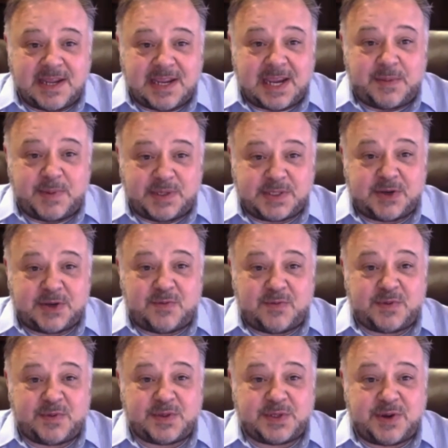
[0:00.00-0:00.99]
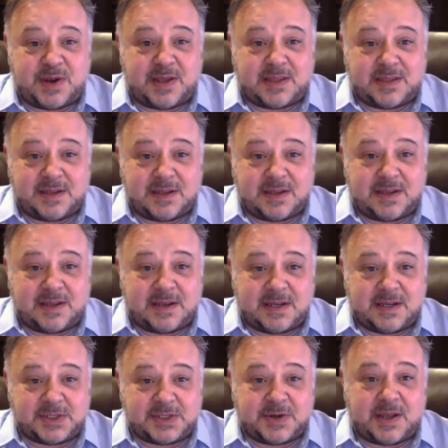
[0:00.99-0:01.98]
can be served with a
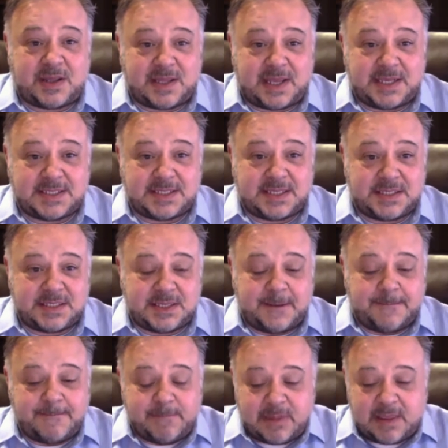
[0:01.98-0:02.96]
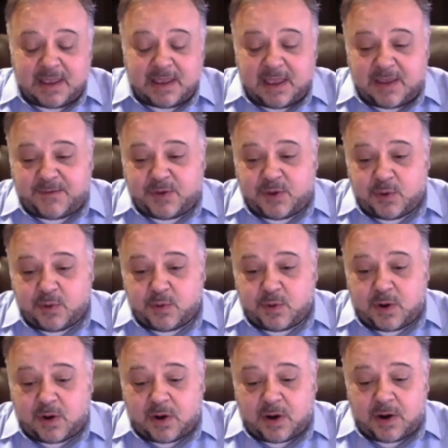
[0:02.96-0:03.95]
trial license. If
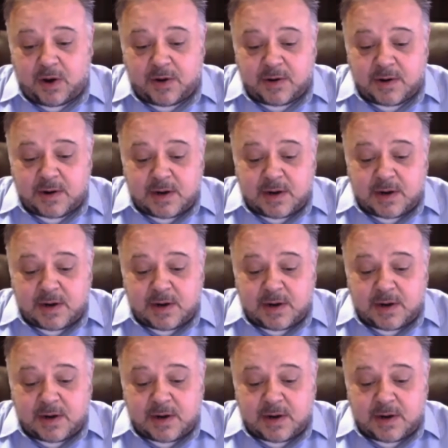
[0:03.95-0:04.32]
you're